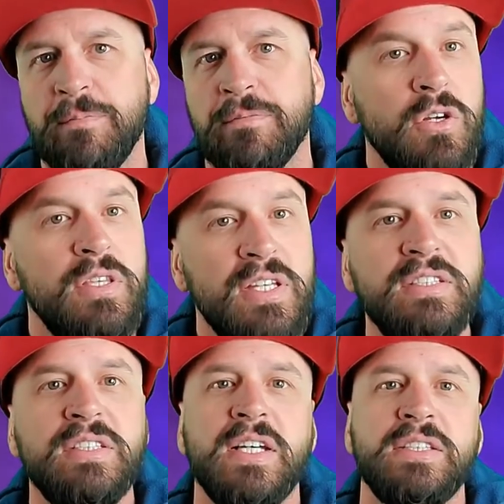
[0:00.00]
During
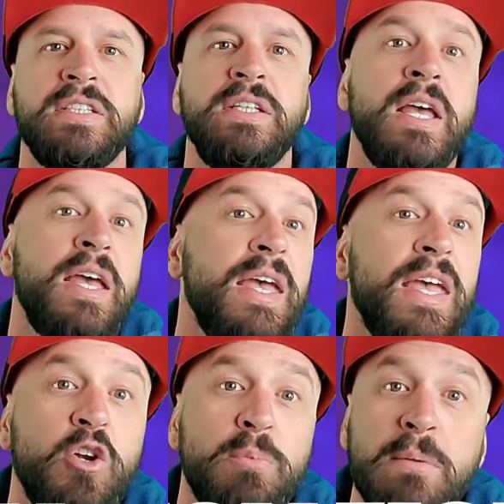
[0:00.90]
this lesson,
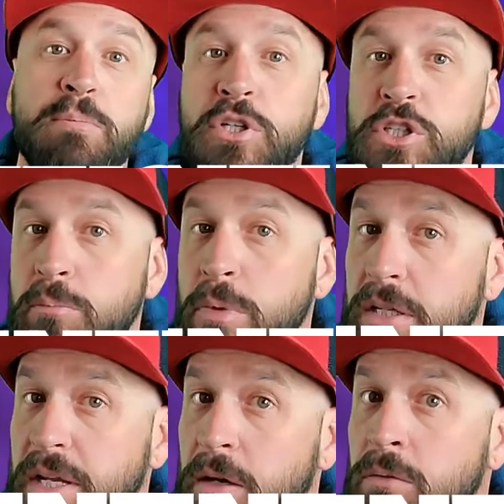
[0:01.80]
it'll mean put your
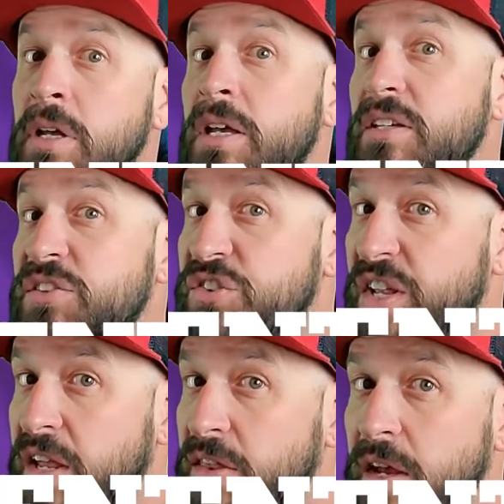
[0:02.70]
butt down,
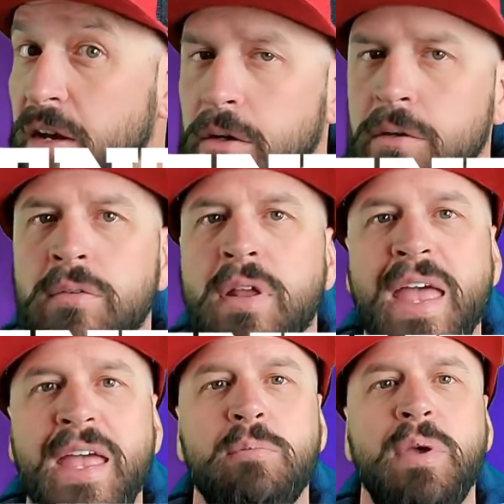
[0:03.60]
stay there,
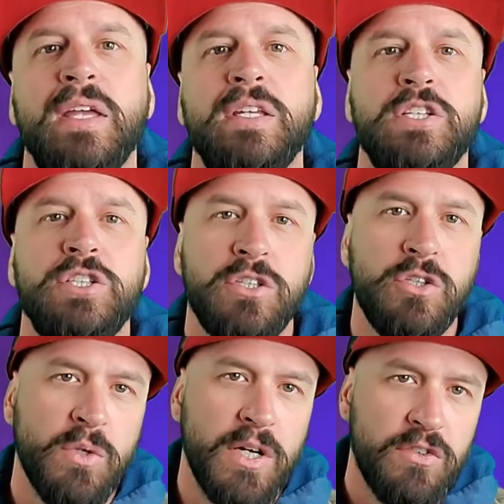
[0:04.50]
and pay attention
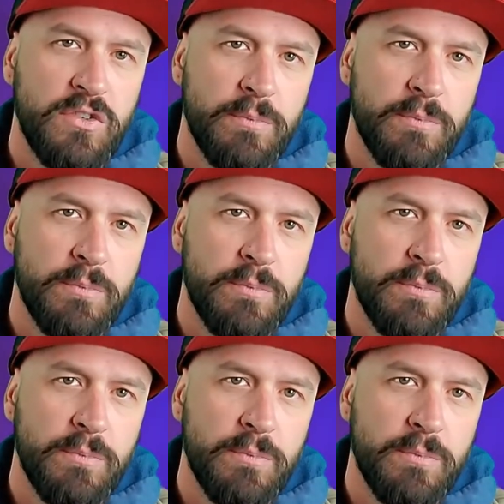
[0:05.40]
to us.